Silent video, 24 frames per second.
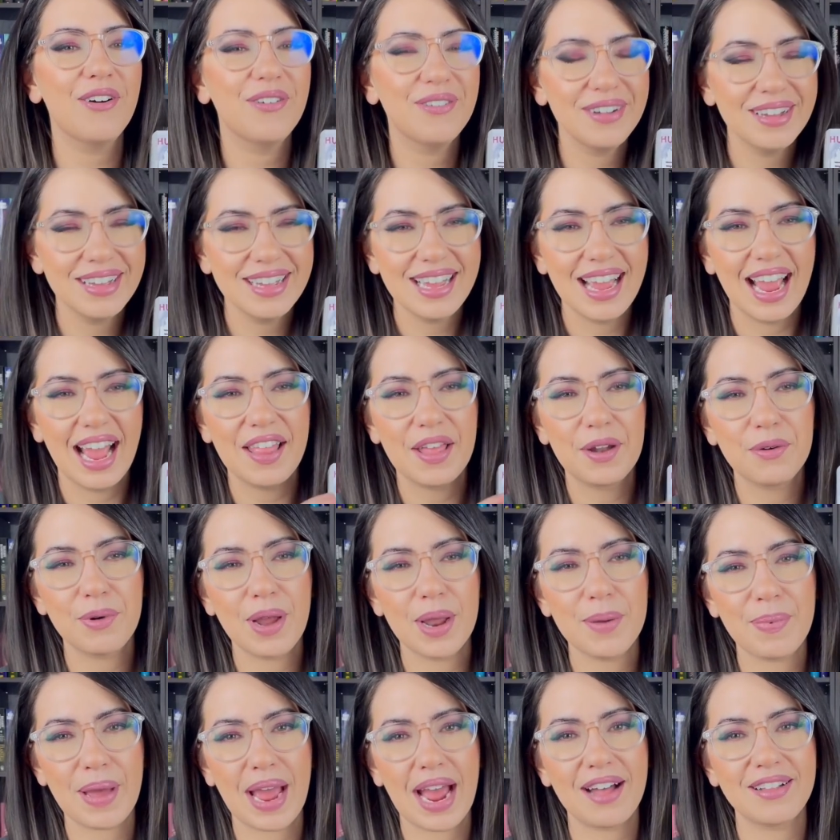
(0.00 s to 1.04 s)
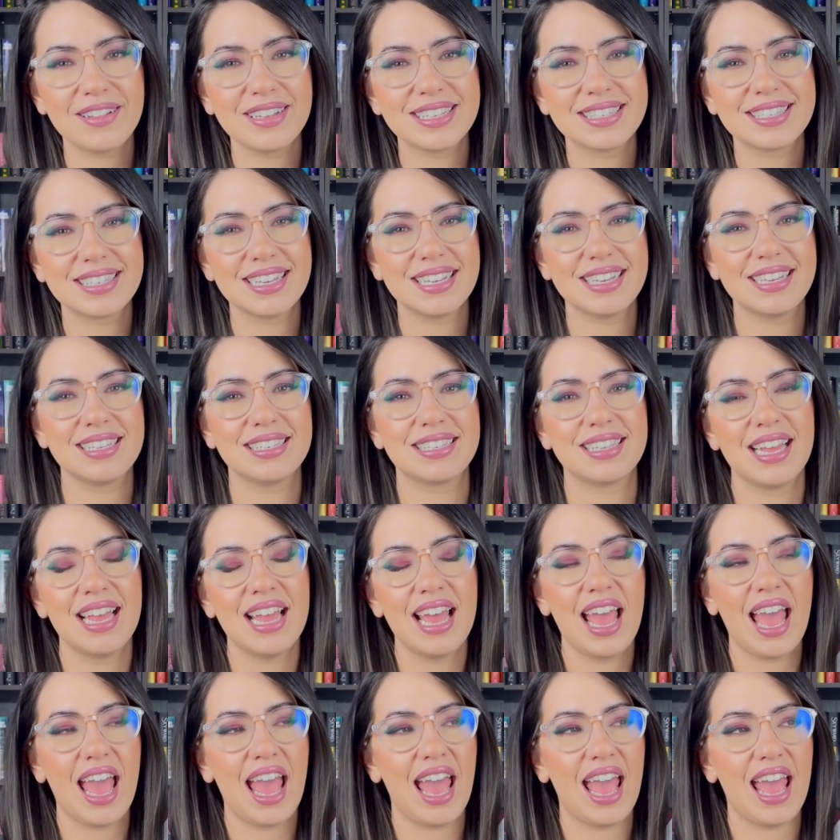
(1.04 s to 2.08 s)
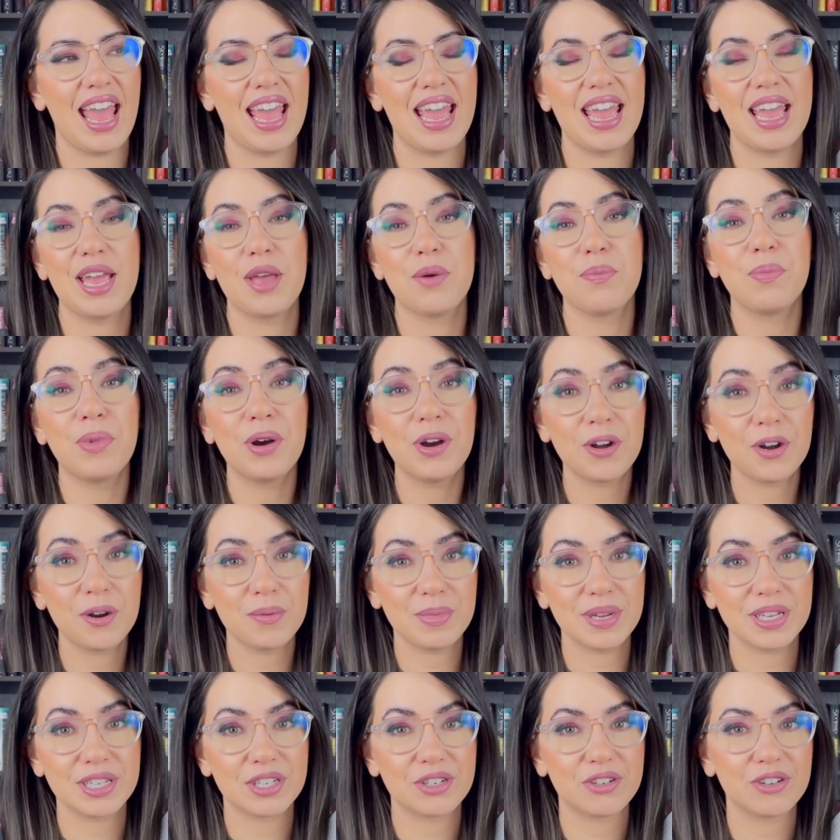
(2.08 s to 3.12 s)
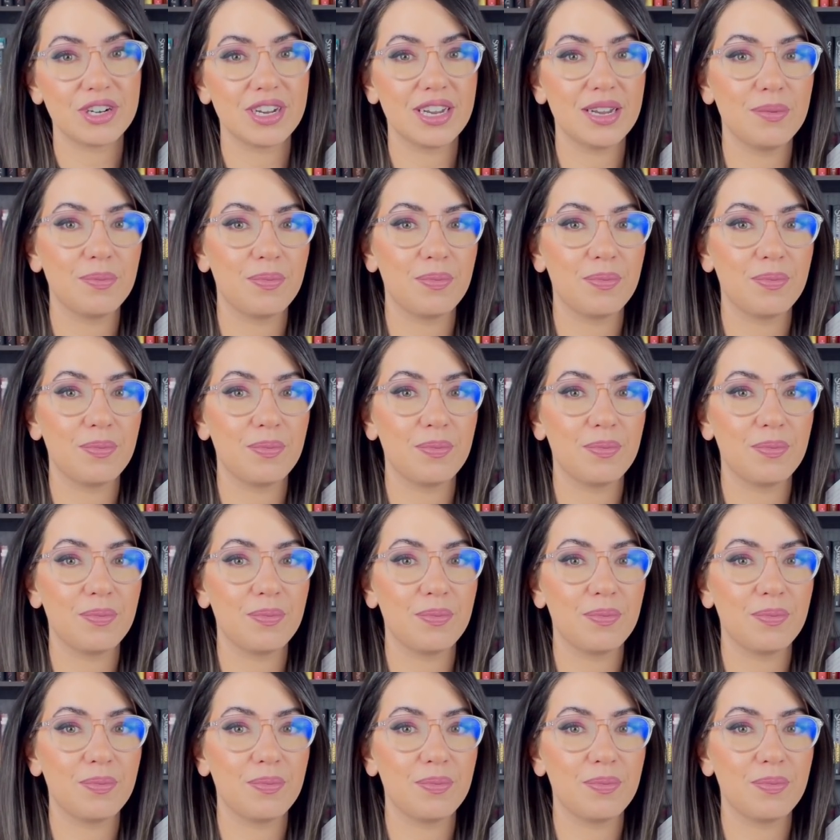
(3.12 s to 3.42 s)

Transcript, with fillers: and then Red Palace is a murder mystery,